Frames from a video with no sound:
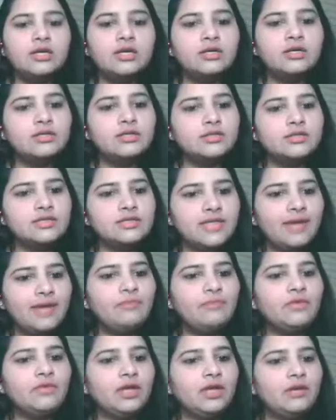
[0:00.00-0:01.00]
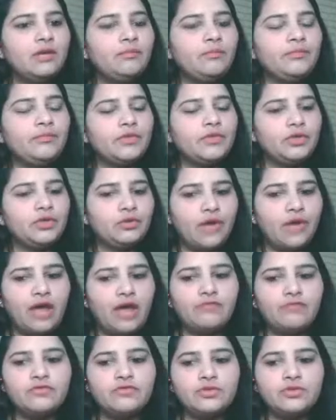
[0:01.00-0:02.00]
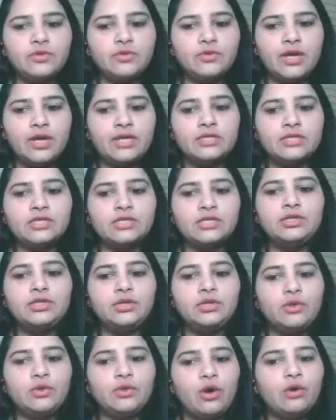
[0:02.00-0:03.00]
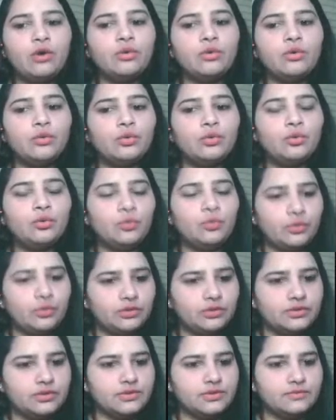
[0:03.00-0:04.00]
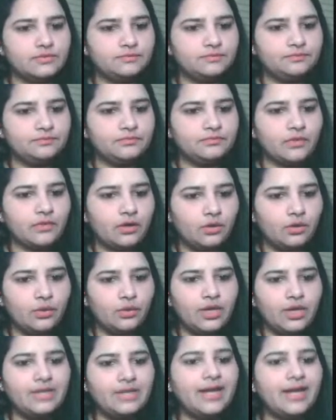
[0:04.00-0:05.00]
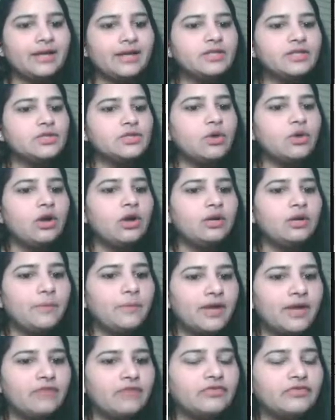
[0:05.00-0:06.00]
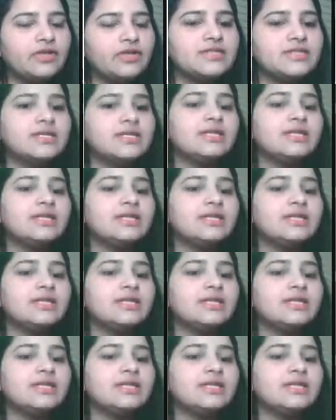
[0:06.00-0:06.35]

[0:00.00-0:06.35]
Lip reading: Same thing you have to write in your own words. Okay, that is called paraphrasing.